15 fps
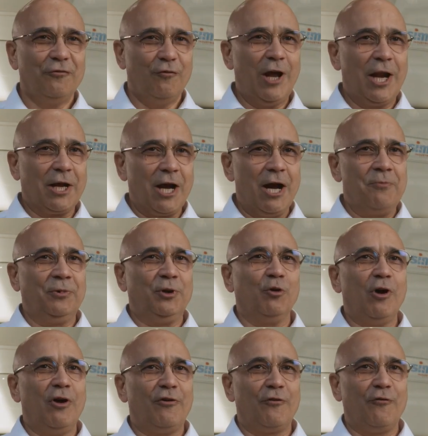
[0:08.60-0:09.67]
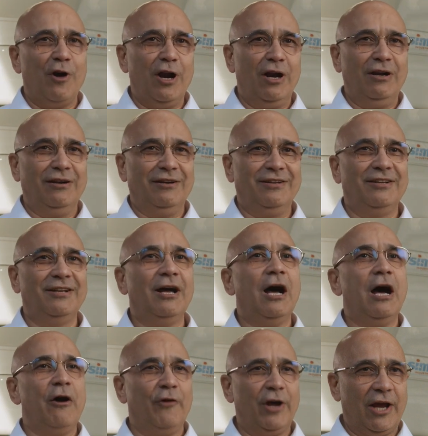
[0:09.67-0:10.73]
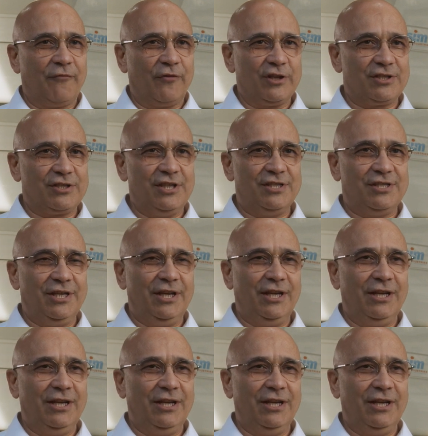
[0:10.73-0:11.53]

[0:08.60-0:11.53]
Welcome to our world, our F S T C.